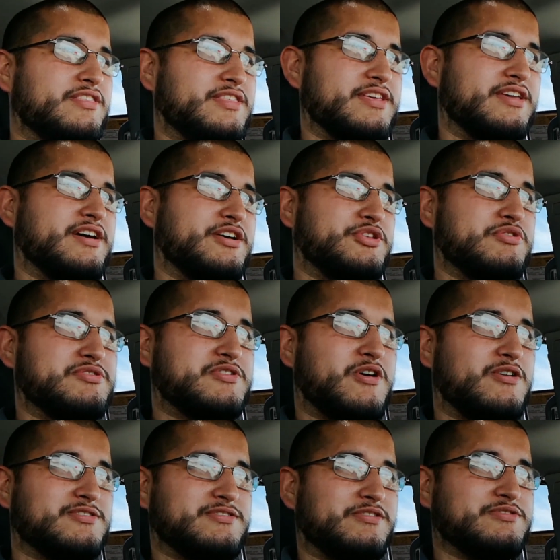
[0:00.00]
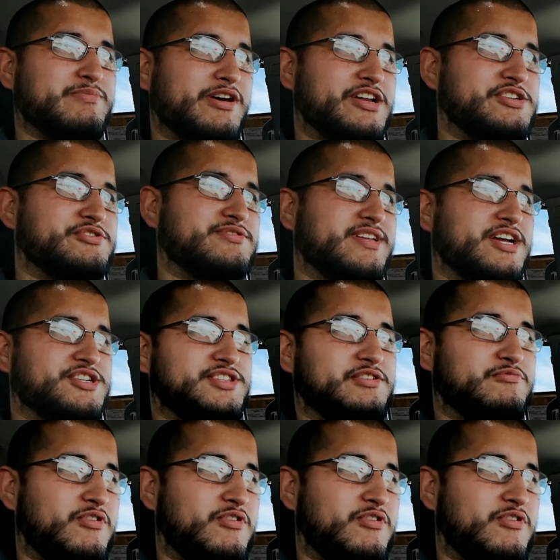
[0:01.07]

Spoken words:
The used car sales manager is actually